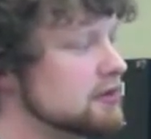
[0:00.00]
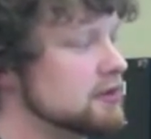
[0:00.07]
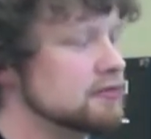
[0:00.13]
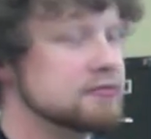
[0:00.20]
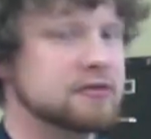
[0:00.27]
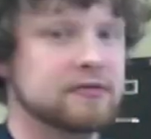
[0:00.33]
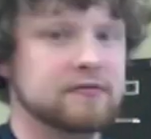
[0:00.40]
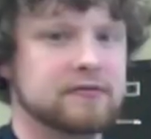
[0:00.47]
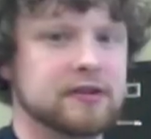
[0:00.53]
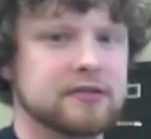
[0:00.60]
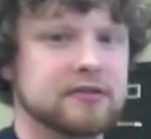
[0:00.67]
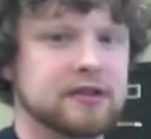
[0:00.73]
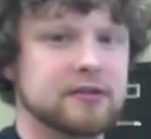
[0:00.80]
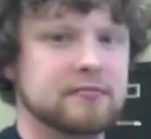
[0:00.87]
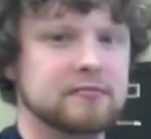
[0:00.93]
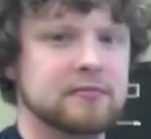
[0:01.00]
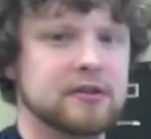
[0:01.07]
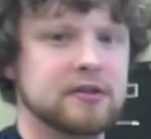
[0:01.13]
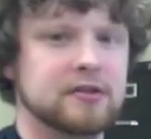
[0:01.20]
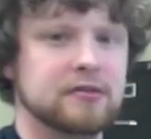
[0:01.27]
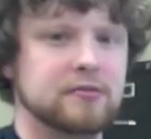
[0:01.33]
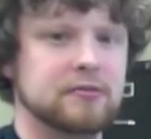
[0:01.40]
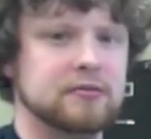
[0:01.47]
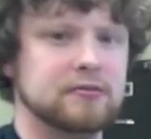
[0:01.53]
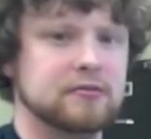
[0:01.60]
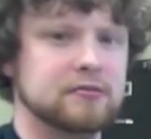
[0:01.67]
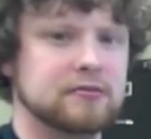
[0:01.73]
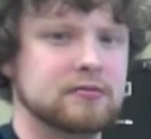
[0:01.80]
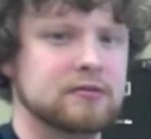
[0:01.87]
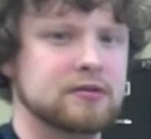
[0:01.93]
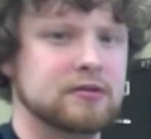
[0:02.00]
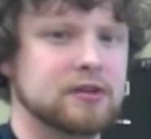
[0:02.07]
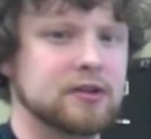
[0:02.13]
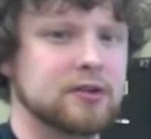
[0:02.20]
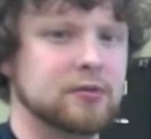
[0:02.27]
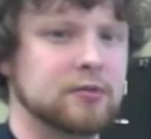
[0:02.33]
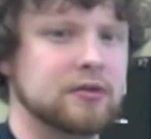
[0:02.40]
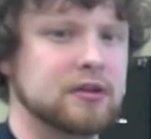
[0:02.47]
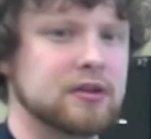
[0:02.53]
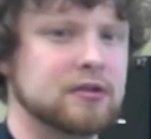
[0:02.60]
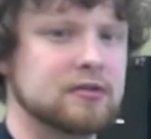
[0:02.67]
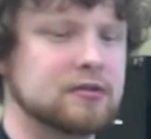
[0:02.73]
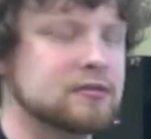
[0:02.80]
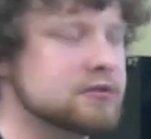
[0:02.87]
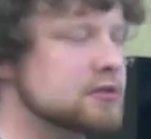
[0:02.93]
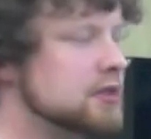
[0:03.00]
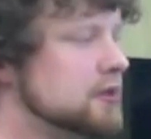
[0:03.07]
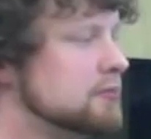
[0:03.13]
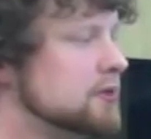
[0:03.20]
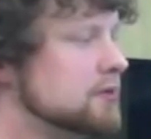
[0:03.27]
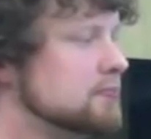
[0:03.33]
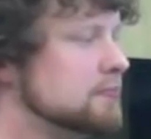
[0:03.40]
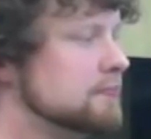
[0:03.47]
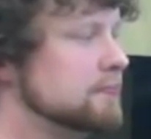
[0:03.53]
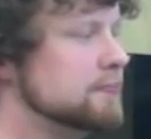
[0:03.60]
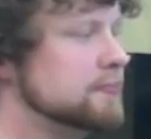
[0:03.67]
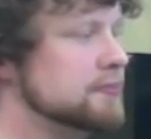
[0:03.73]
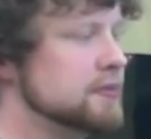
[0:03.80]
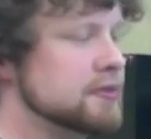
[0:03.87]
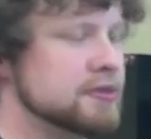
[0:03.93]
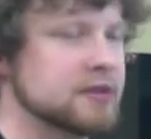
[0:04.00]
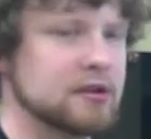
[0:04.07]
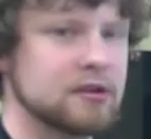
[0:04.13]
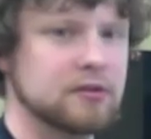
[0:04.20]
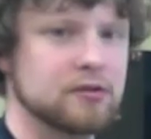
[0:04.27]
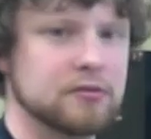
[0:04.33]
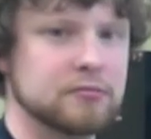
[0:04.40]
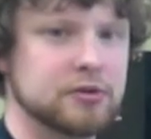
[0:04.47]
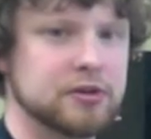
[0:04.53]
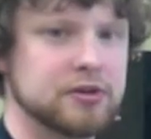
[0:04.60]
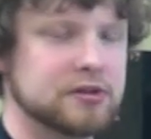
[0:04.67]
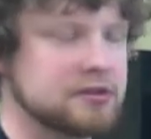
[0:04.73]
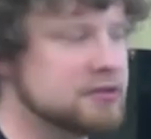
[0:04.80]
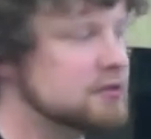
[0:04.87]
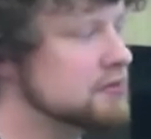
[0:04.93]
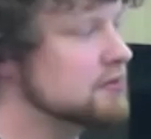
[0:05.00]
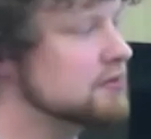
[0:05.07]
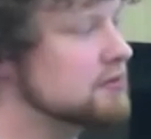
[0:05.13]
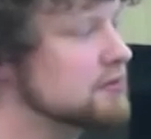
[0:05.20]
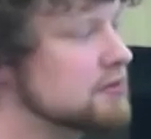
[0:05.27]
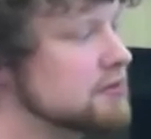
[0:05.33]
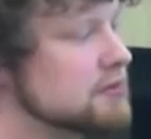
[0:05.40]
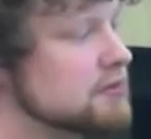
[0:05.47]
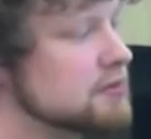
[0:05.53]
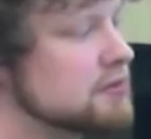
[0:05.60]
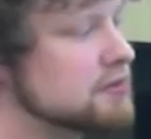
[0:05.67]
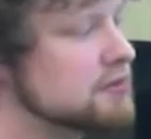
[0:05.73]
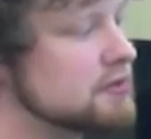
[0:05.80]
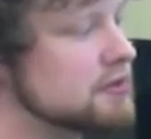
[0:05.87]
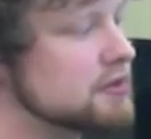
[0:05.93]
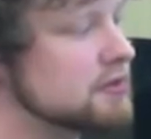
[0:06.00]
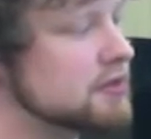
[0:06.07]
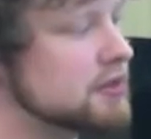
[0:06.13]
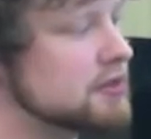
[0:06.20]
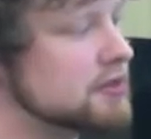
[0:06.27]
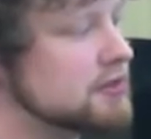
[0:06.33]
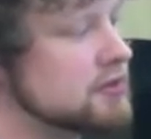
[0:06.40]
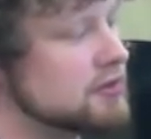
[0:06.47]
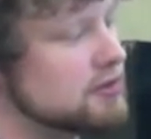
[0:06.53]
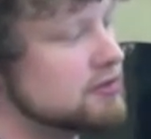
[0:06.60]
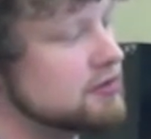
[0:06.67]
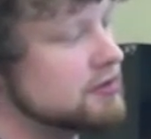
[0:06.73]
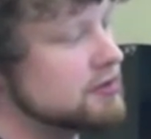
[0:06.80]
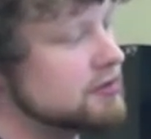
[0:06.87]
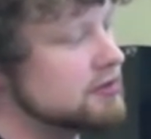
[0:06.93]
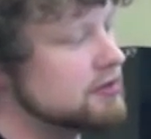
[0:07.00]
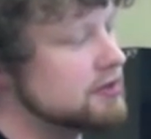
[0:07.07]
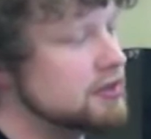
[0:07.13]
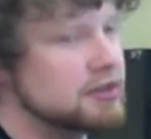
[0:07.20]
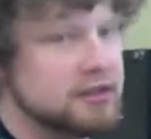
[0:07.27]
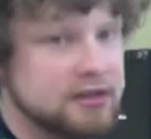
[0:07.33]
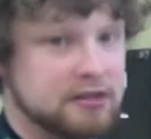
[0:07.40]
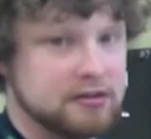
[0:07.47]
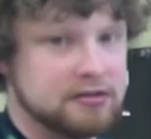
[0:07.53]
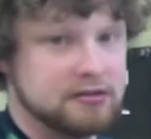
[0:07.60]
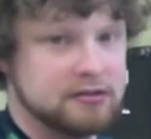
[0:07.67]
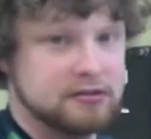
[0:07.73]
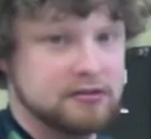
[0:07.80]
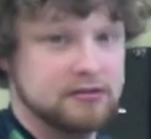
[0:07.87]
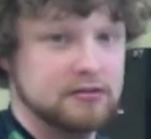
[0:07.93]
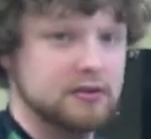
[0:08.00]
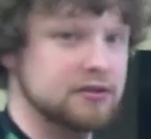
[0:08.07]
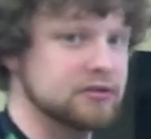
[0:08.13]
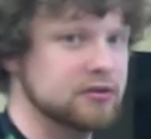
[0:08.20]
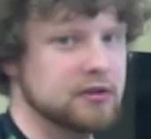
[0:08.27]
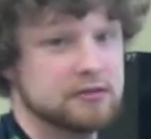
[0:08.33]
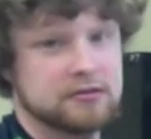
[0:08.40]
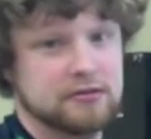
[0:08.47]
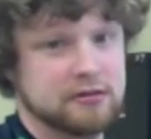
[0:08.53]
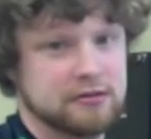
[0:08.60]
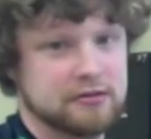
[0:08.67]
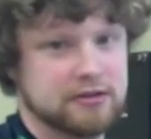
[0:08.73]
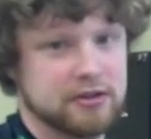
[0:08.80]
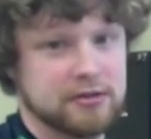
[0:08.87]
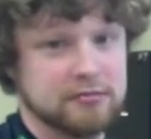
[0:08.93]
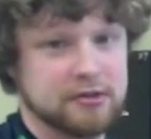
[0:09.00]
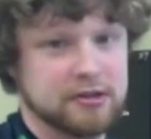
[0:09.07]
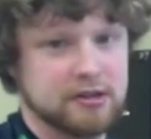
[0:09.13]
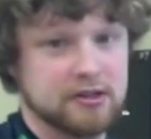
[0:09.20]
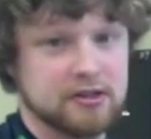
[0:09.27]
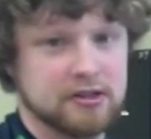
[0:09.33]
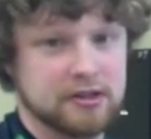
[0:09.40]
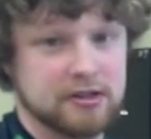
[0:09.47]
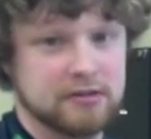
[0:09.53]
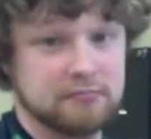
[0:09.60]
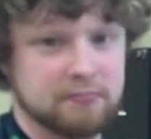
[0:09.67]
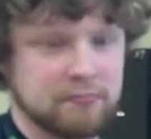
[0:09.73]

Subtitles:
2 frets up than you would think. I'll step up than it normally is. So that's a G chord. Here's a D. So your notes are just G, B, and D